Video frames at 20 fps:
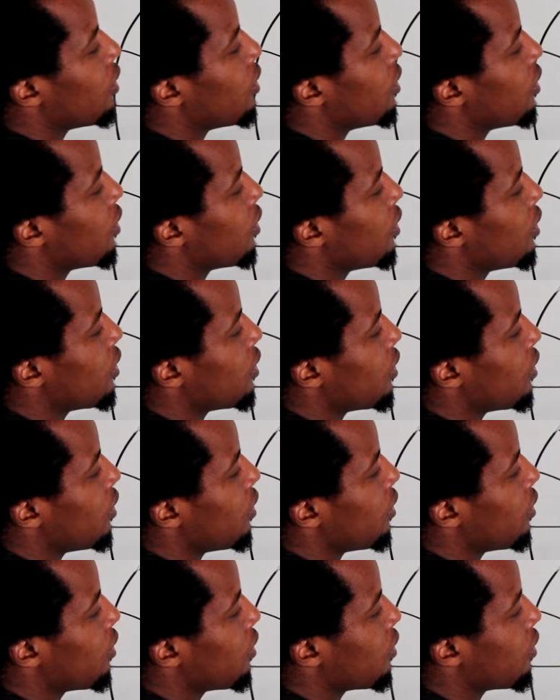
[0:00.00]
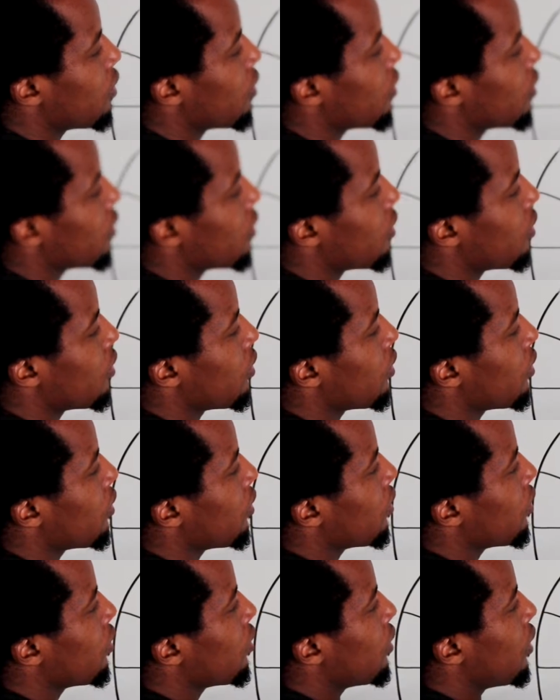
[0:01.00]
degrees here,
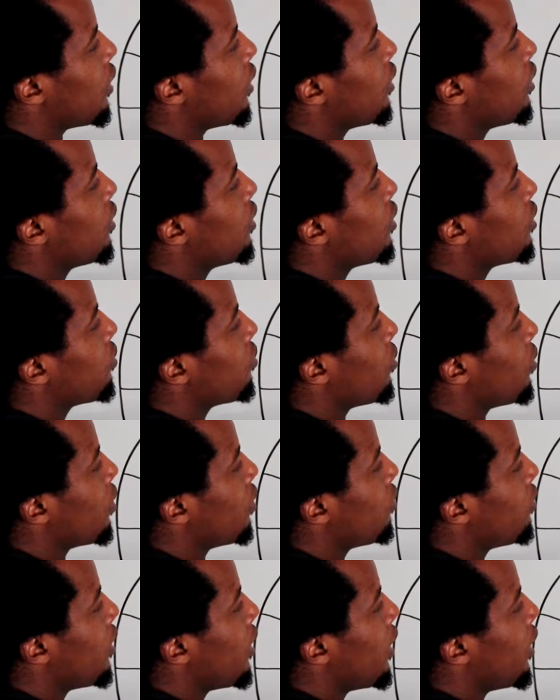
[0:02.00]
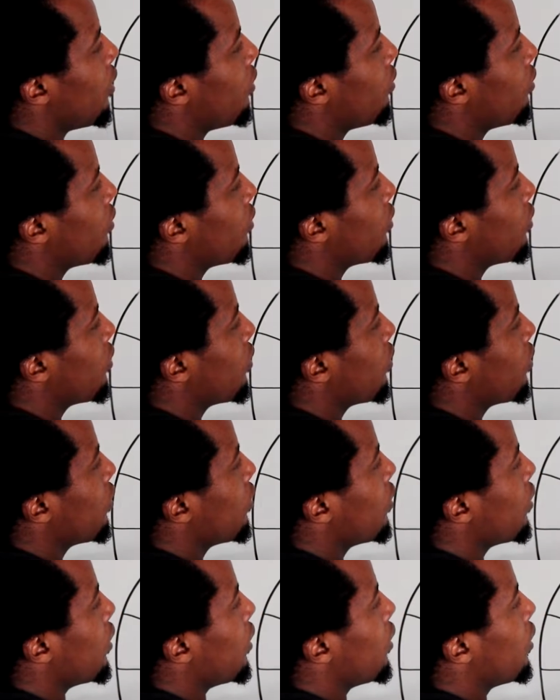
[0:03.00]
and this is 45,
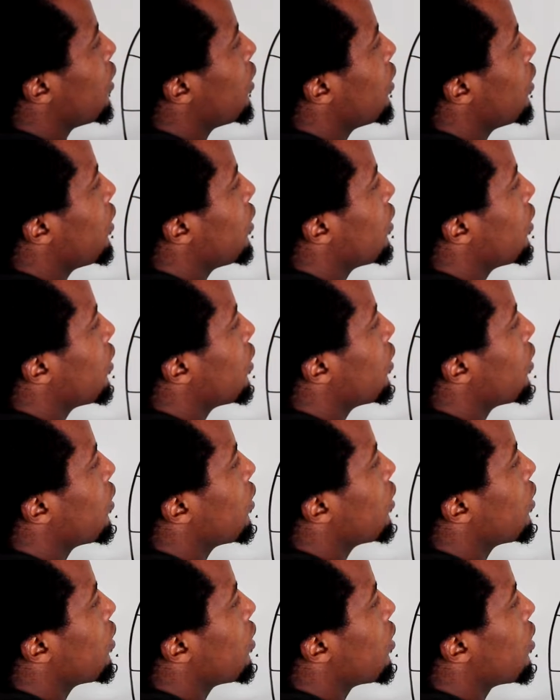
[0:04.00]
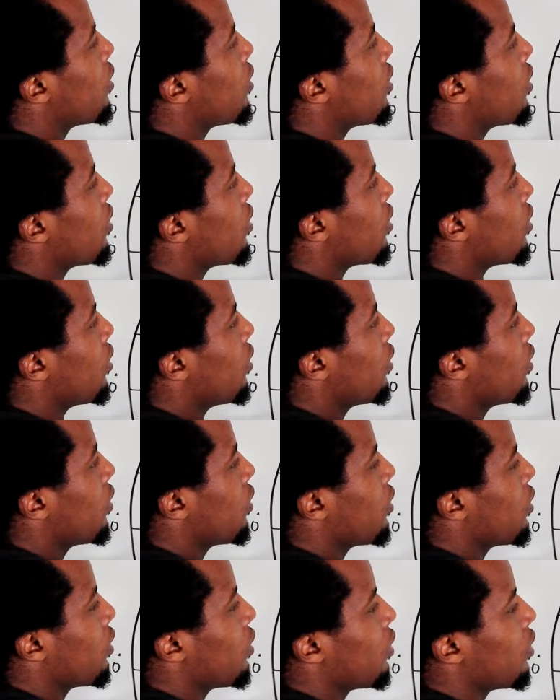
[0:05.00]
and this is 60
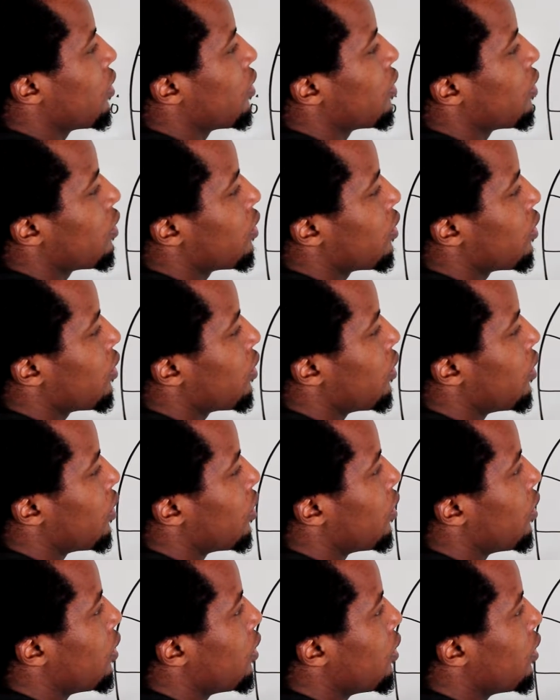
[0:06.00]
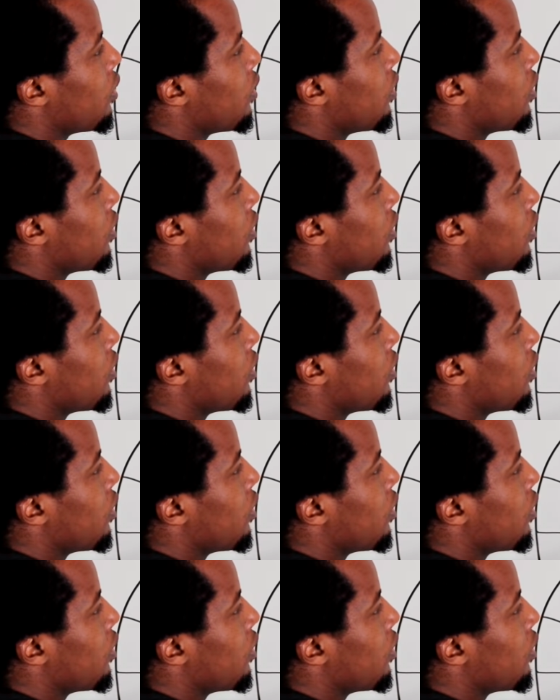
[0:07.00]
degrees.